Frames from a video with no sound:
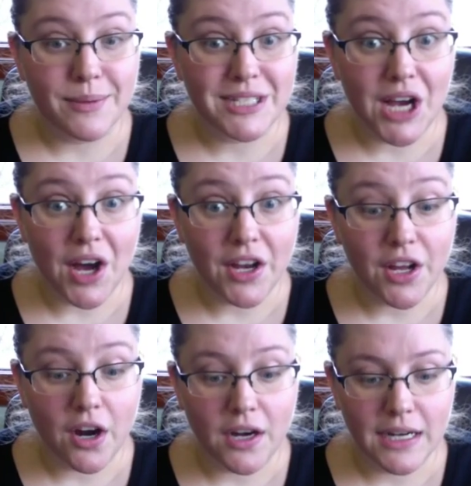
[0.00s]
a ton of
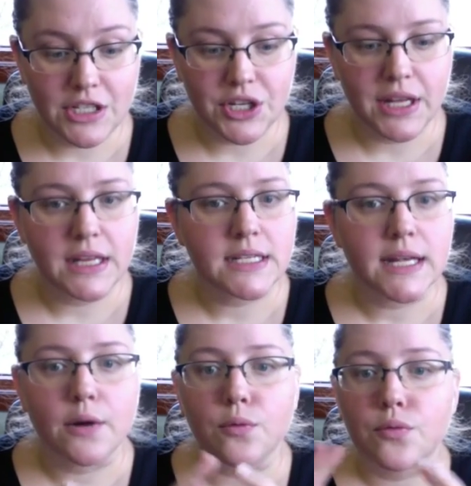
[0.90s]
yardage and get these
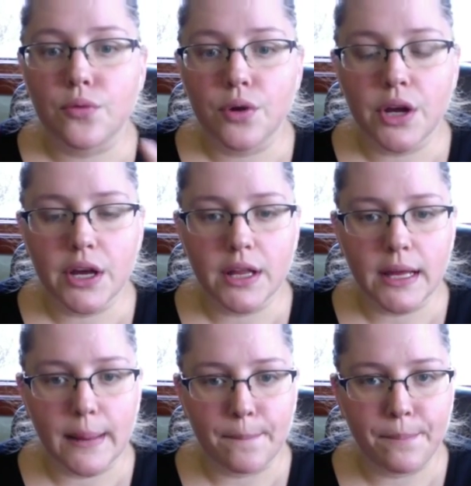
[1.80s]
like
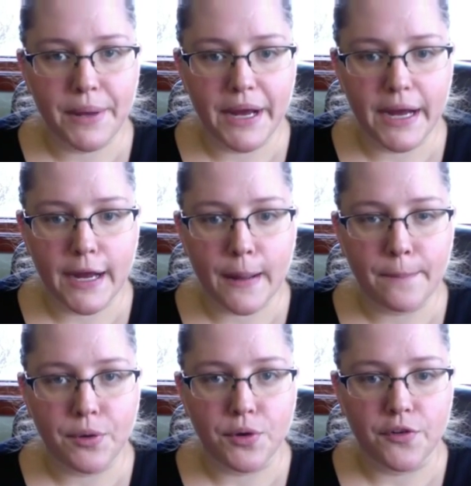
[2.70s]
really big,
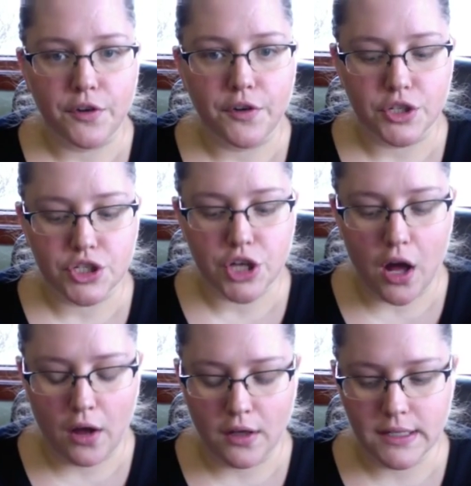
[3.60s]
beautiful
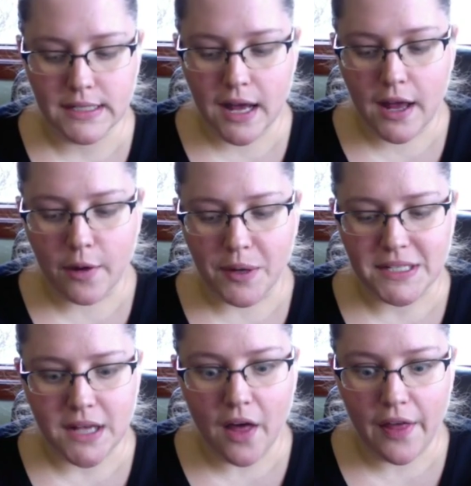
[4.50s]
shawls. When I
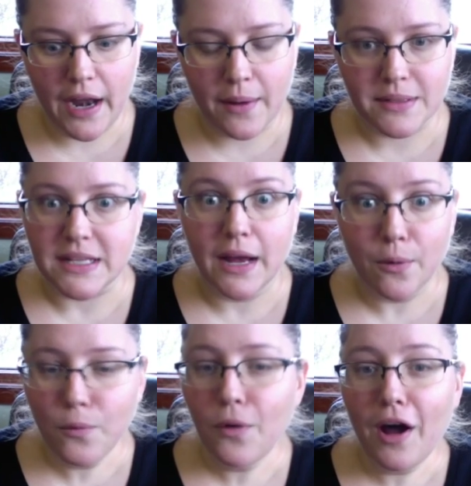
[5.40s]
saw that, I was like,
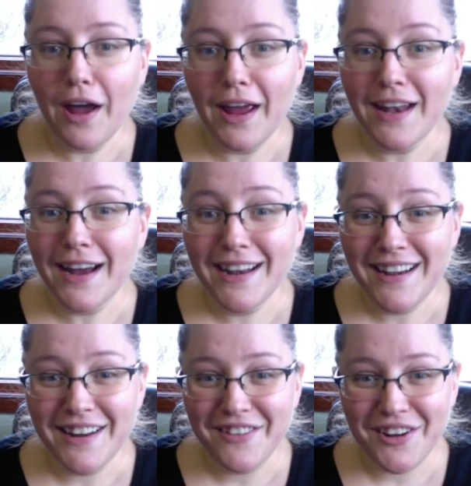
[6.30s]
what? I
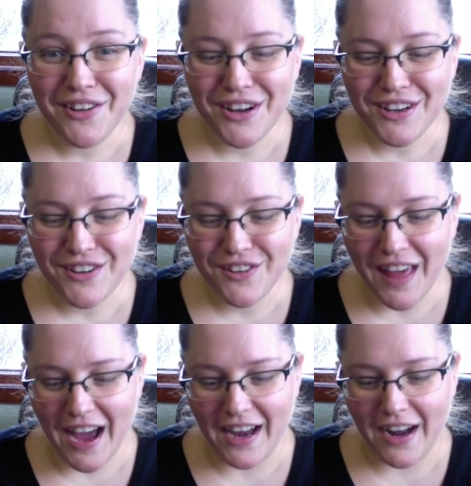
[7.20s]
didn't even know you could do
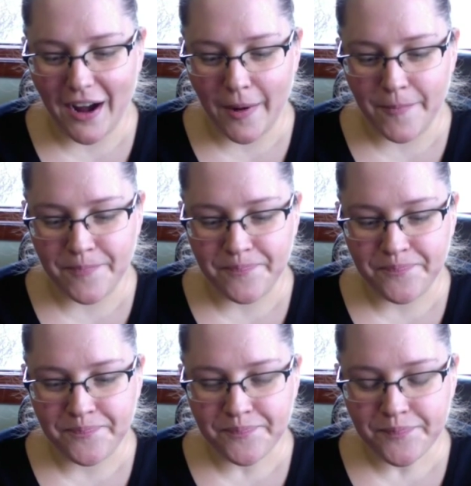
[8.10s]
that.
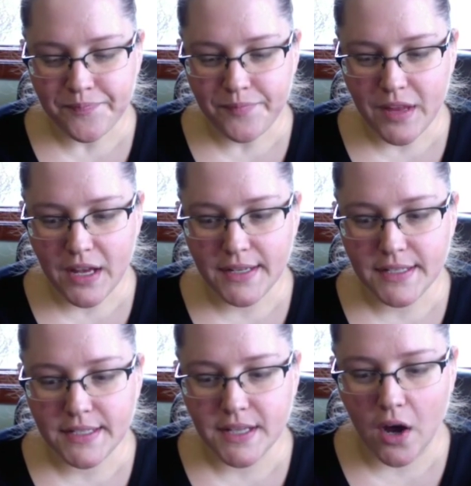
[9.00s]

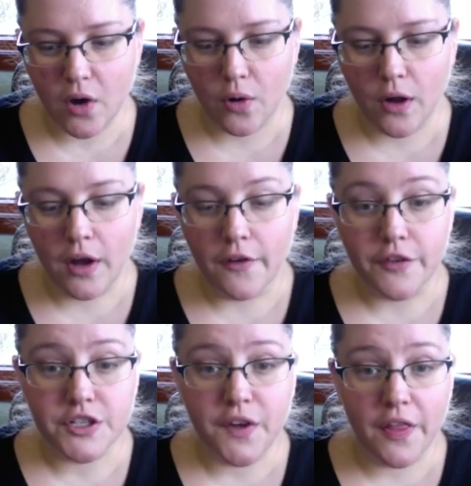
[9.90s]
So
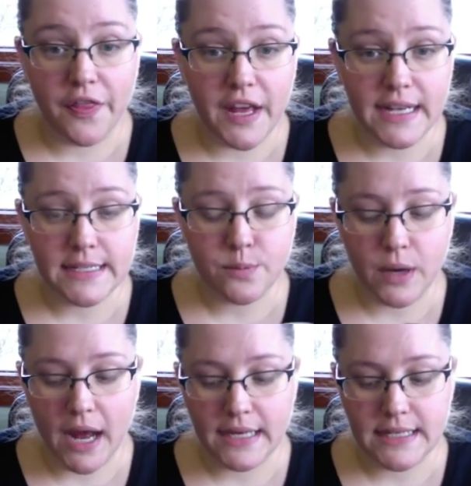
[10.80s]
first of all, when
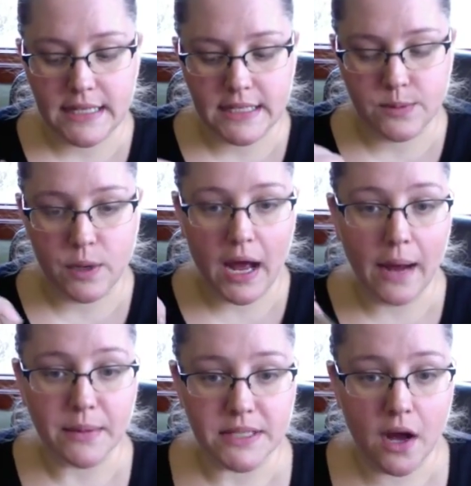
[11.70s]
I did this one, I
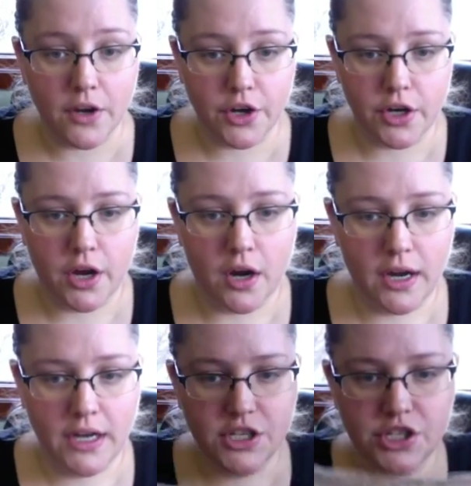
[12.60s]
was under
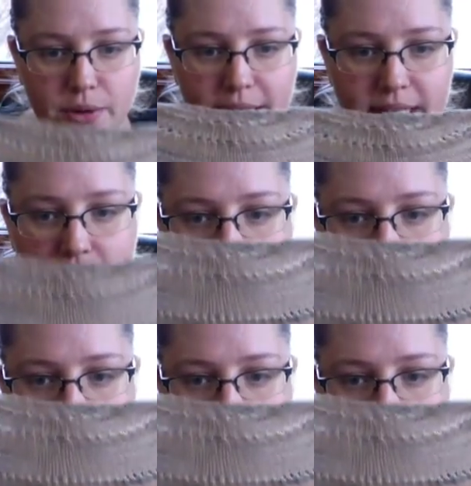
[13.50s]
yardage, so I did